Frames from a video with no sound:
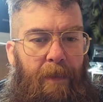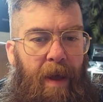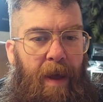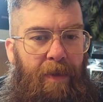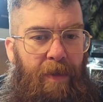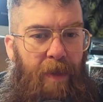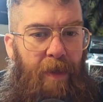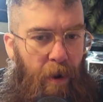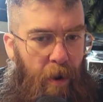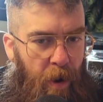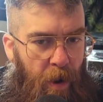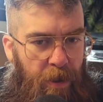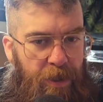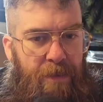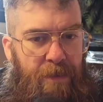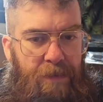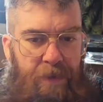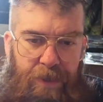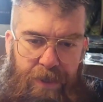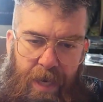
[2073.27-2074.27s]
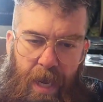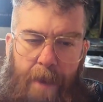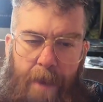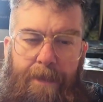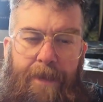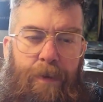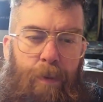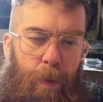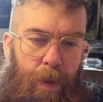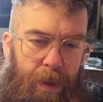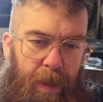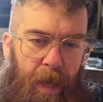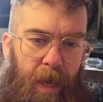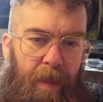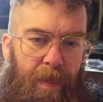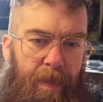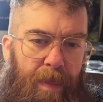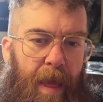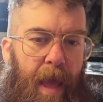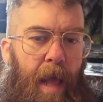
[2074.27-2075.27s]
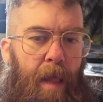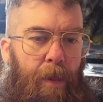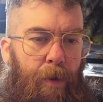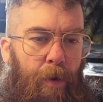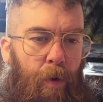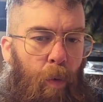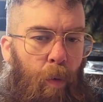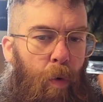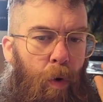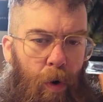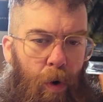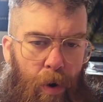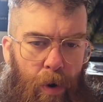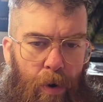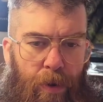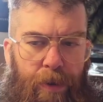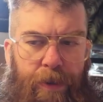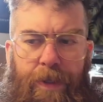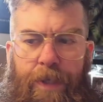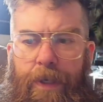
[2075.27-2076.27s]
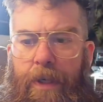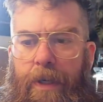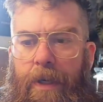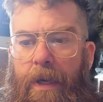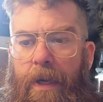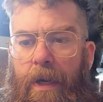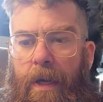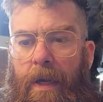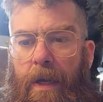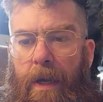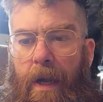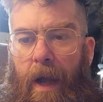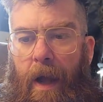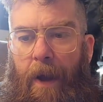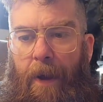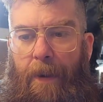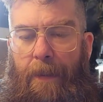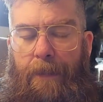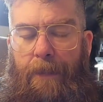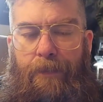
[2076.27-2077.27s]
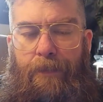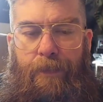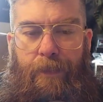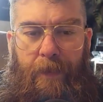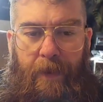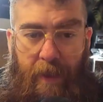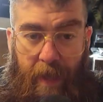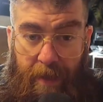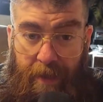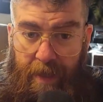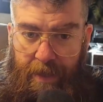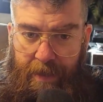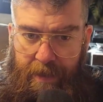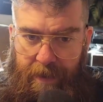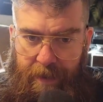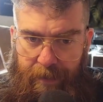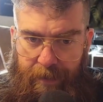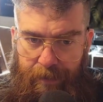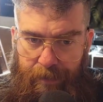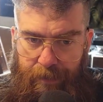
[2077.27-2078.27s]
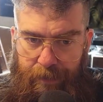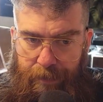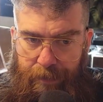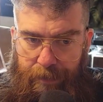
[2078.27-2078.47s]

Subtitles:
And there are some gems within that little world like this.